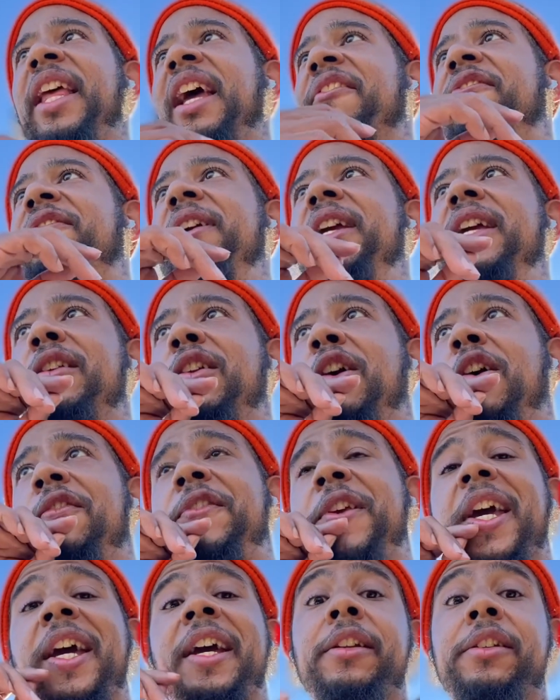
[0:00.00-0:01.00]
They're feeding
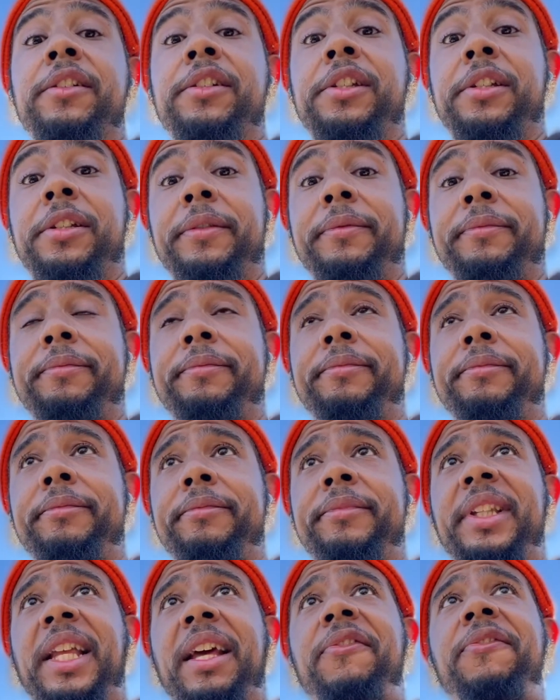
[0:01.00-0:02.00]
off your energy.
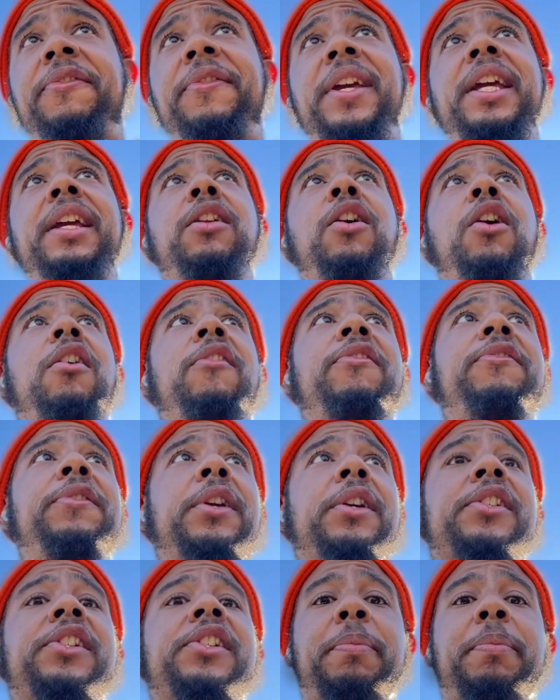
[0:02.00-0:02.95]
They feed off